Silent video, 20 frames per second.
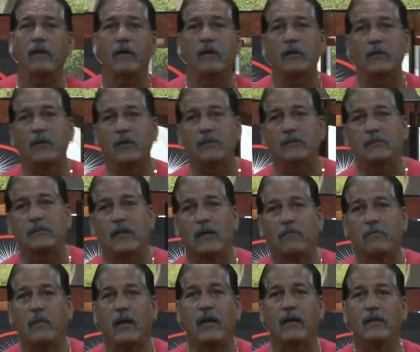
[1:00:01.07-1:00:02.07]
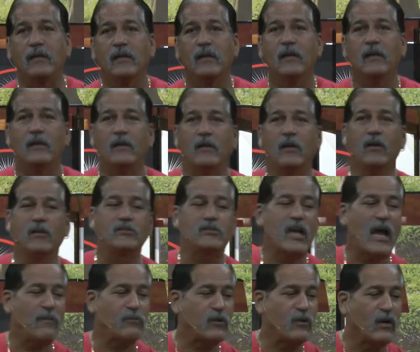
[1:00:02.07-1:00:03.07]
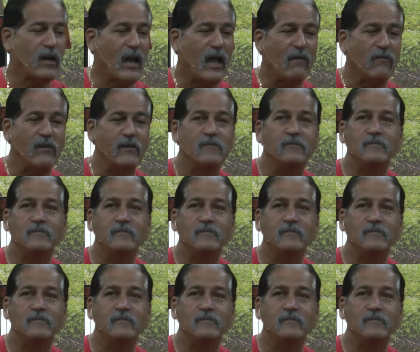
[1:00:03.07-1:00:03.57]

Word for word: The good stuff, man. Luke chapter 11.